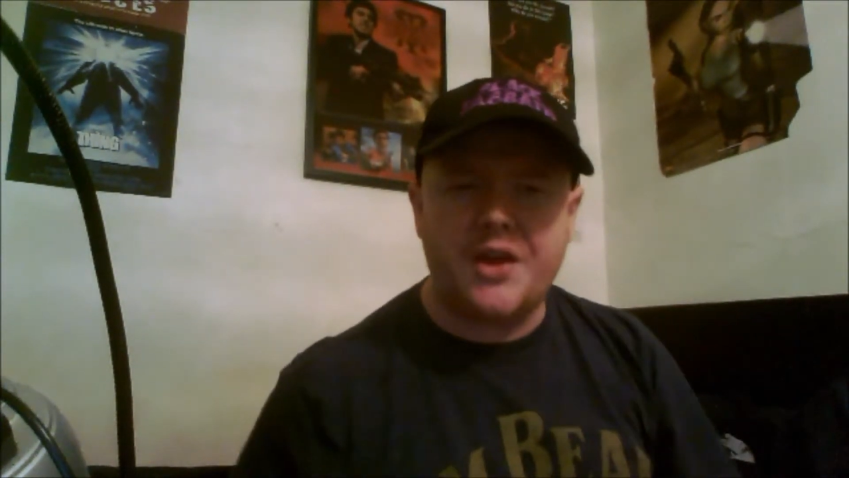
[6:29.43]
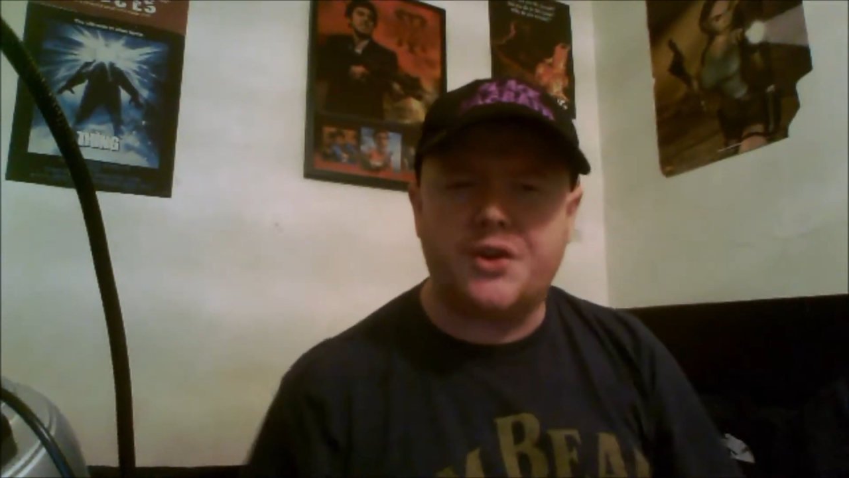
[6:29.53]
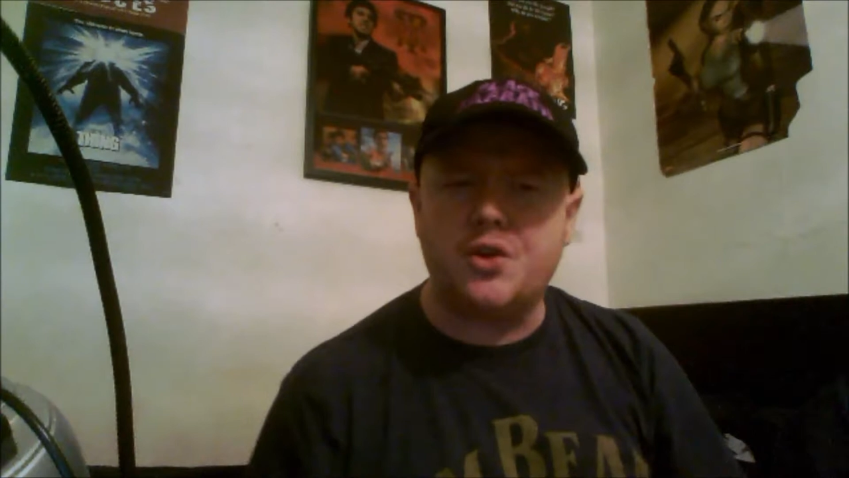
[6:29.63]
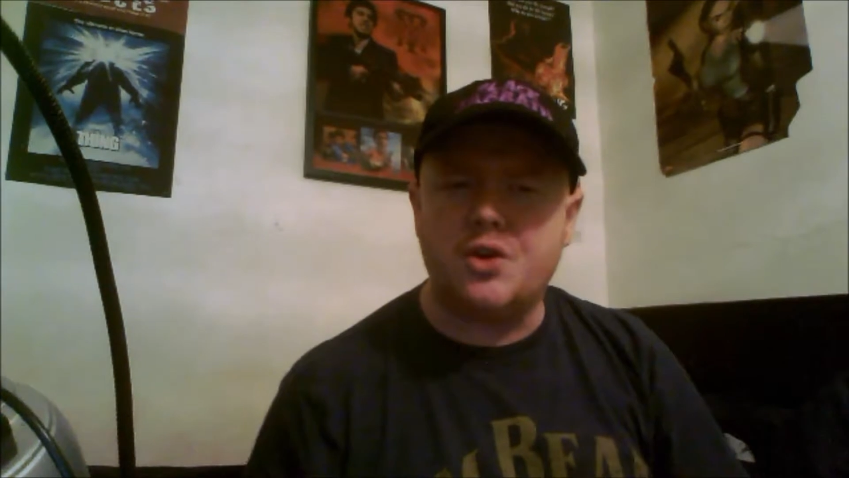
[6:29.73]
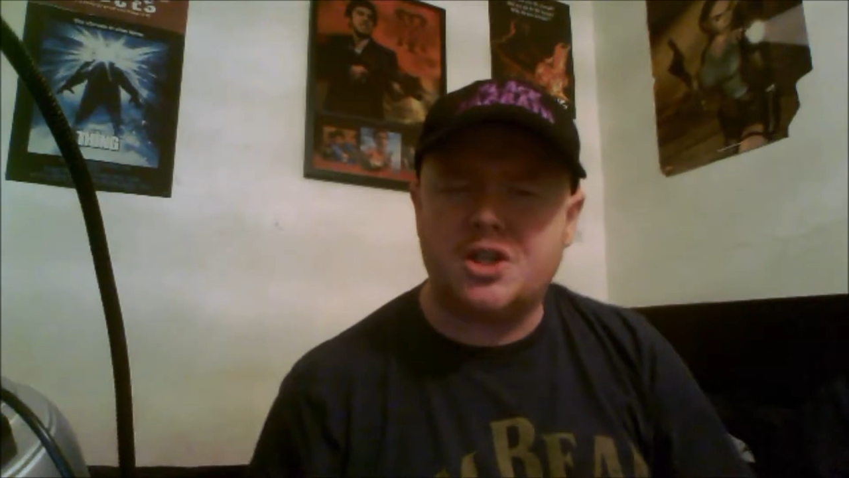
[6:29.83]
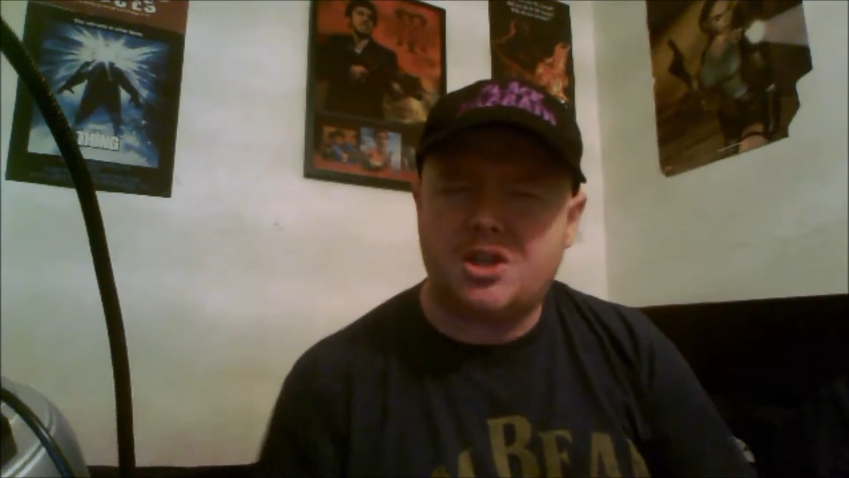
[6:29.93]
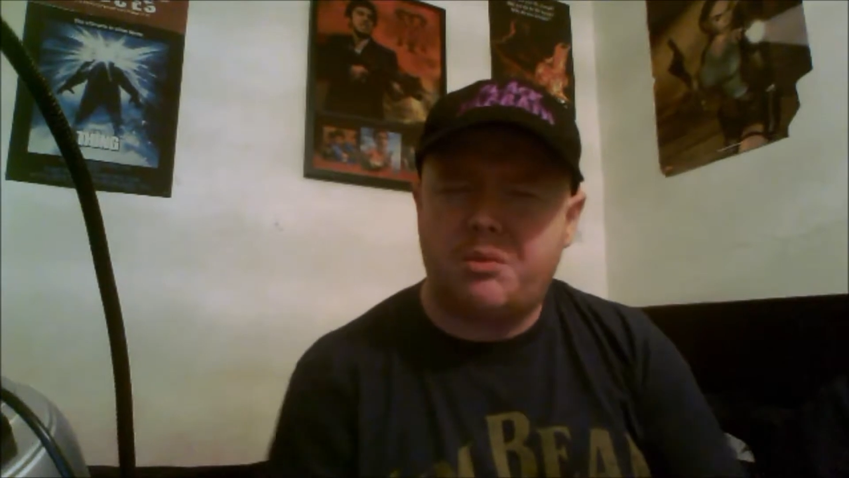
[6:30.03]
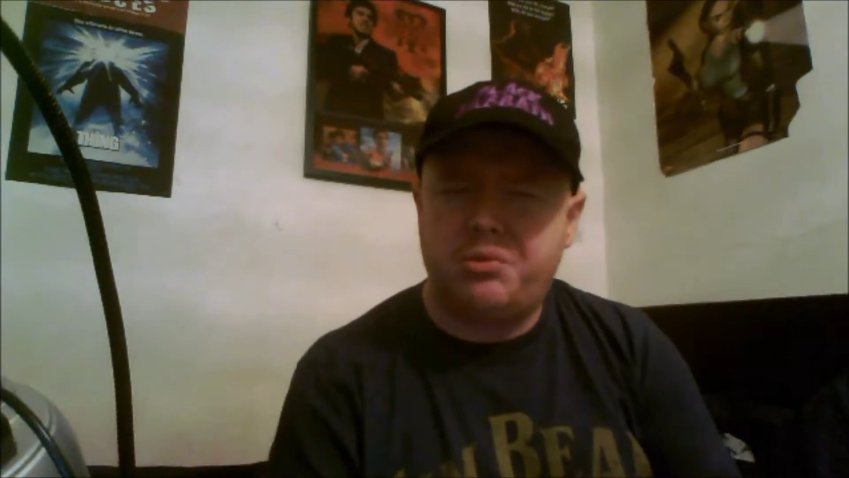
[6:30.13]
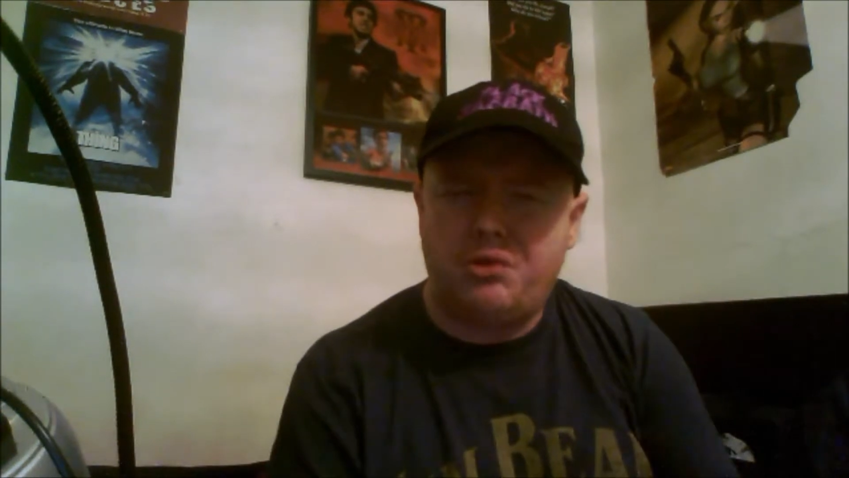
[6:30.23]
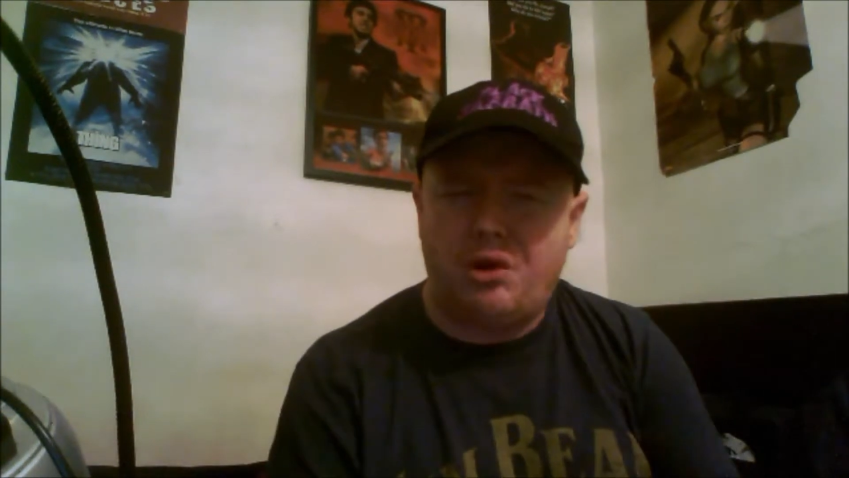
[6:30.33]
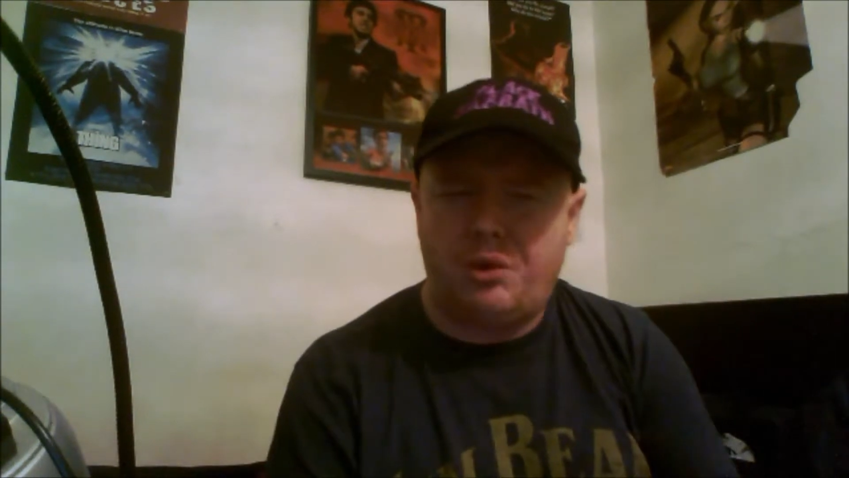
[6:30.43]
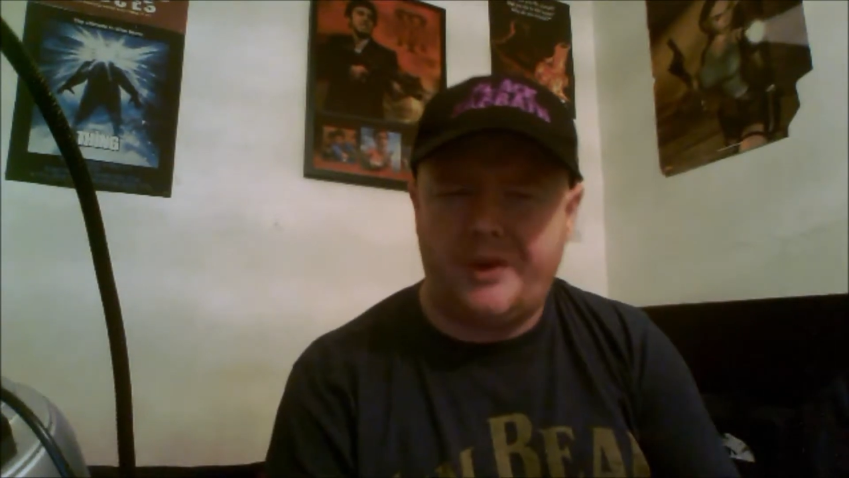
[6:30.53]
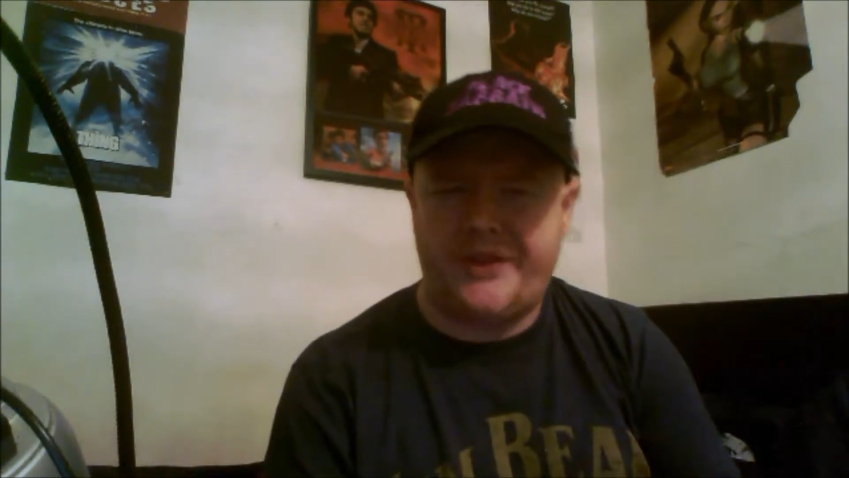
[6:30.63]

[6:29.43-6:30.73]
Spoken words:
they do a subplot